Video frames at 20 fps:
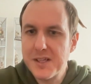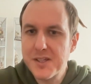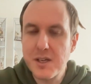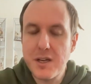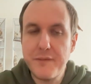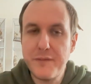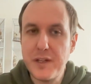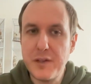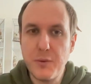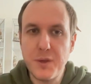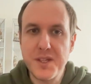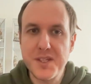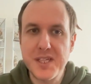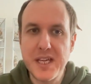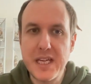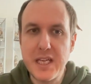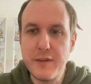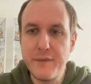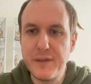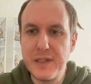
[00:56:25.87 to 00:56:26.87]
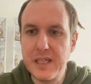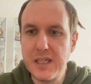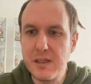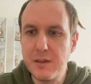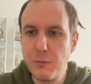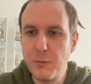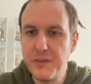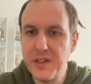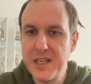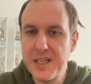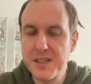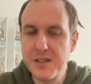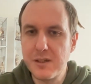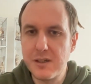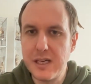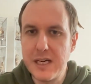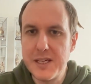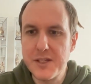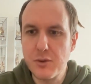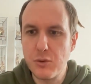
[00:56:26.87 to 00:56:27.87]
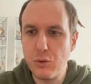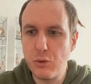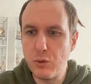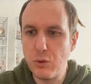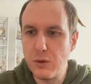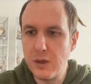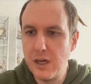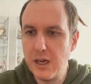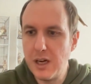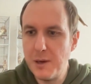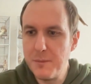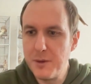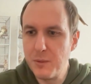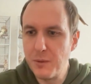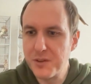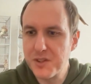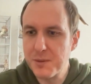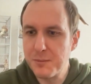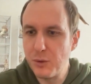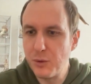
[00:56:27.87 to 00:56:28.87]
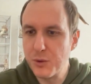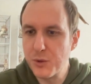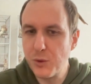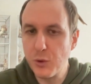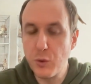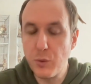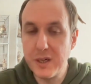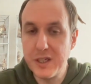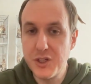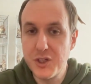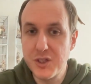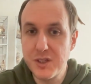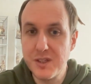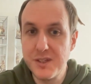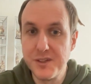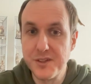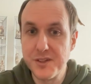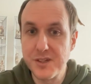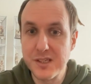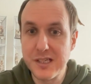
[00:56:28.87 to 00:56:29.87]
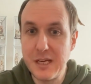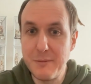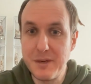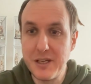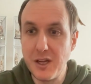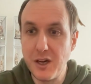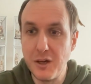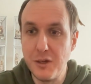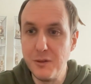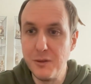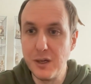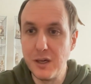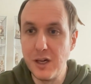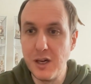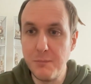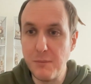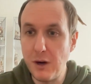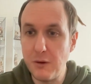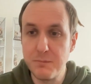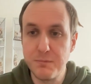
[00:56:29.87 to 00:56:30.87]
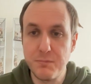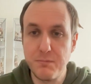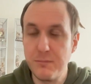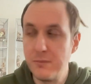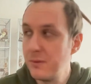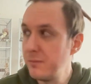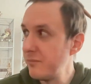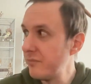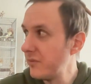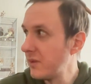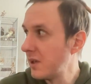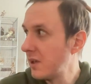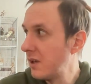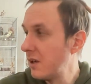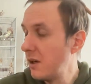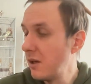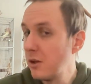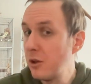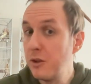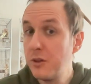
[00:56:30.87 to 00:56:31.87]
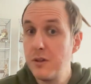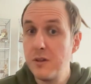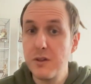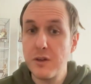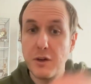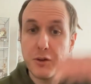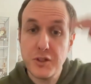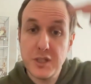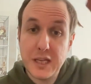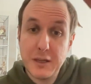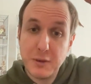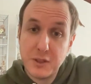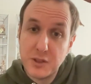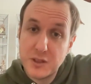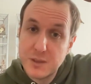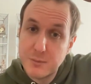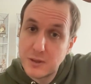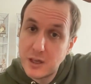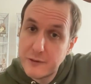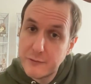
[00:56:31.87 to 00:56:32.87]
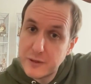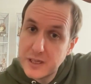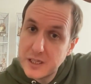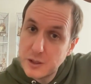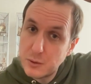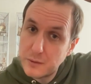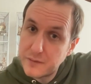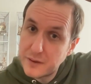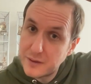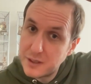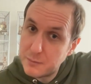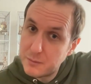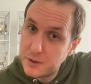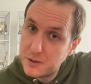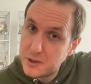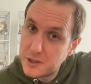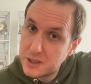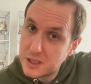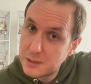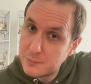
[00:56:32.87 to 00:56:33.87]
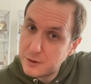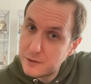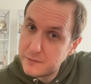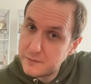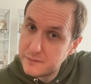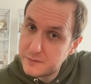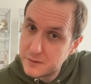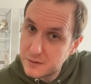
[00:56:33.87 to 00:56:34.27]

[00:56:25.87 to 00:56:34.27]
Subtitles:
so if you want to see anything with these guys or you want some more sort of questions, just let me know. We'll do some live recall if they're in the mood. Can we come off?